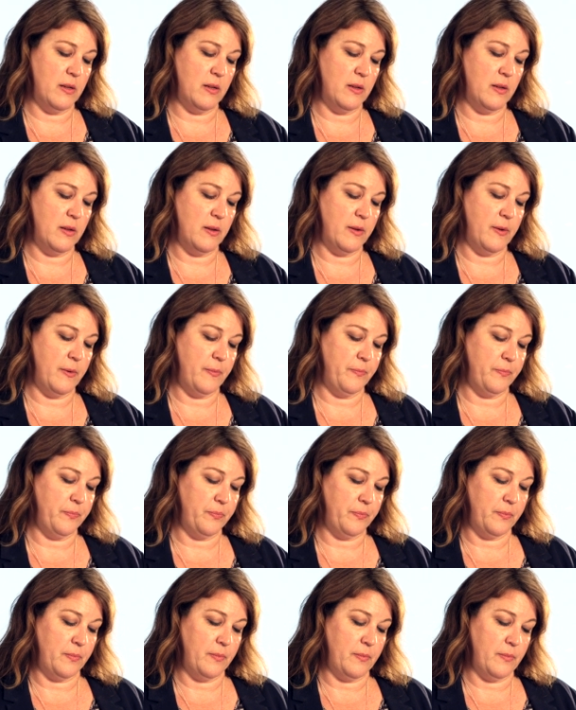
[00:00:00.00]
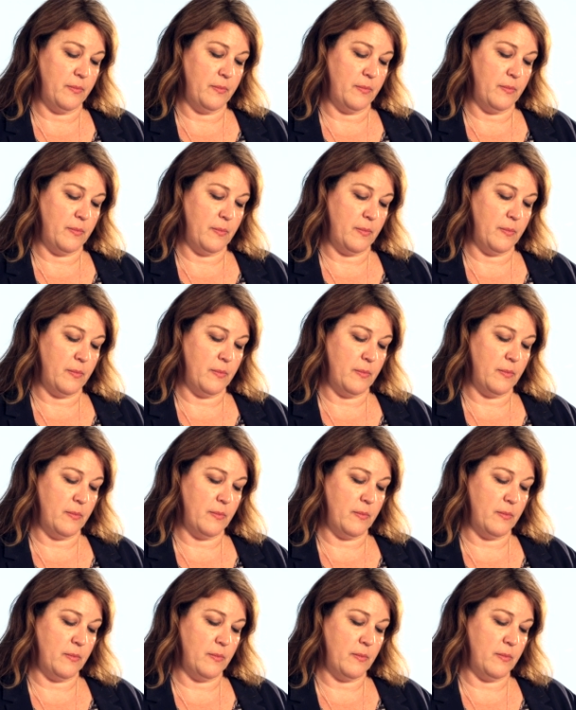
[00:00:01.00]

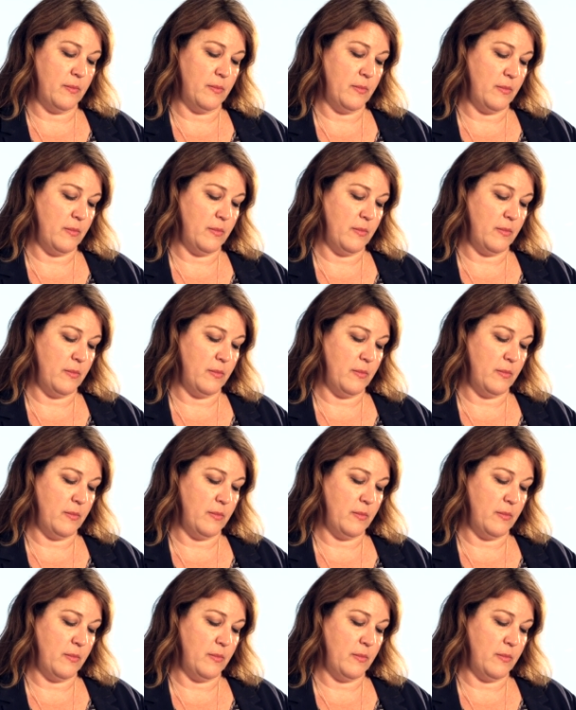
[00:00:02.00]
Nobody speaks.